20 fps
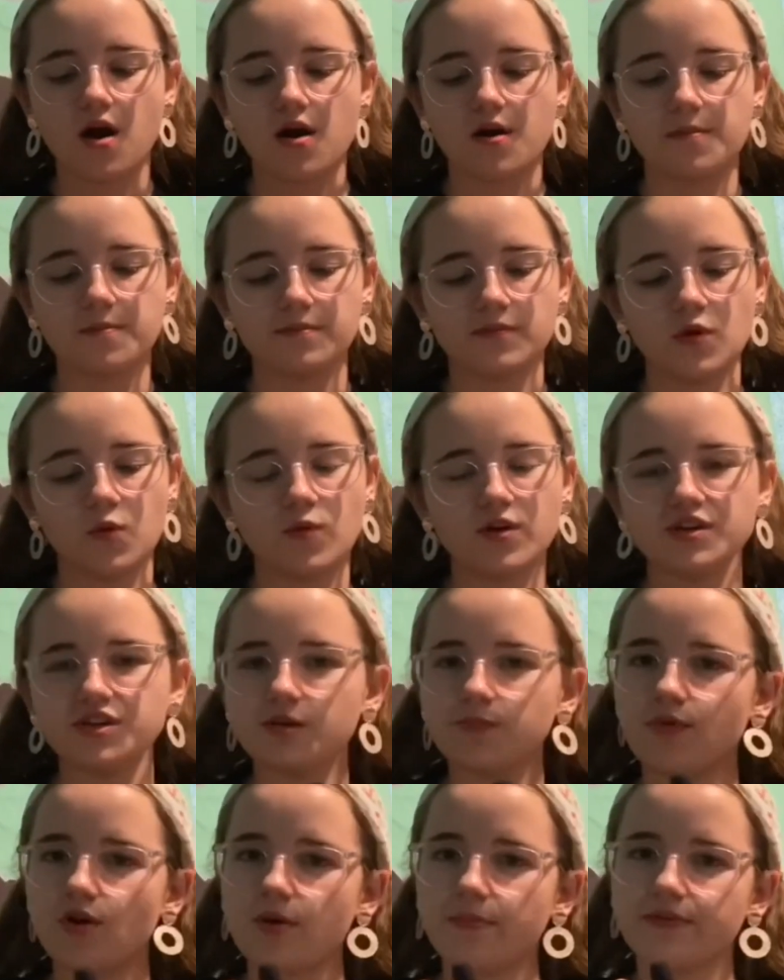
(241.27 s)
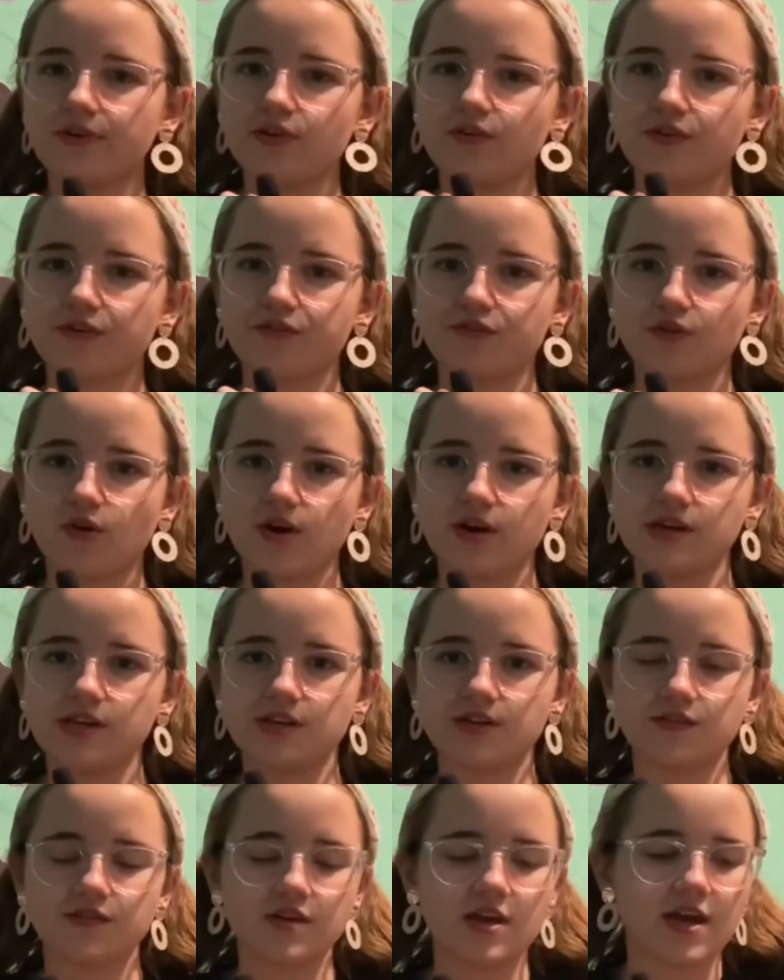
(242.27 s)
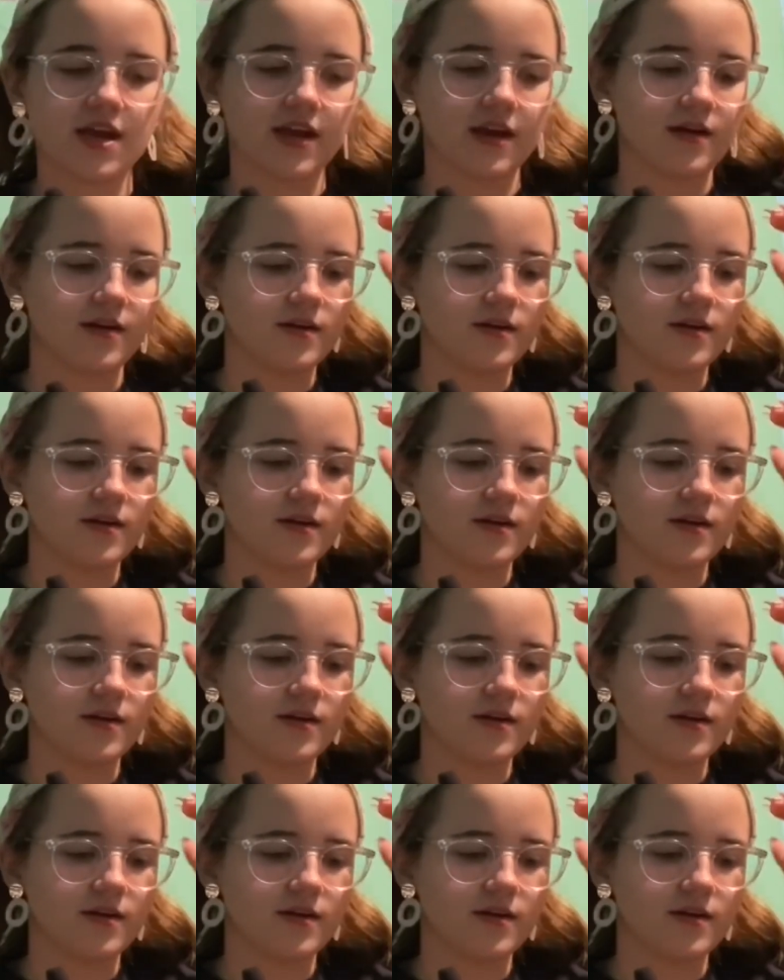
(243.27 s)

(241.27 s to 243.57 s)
What's a popular song to sing?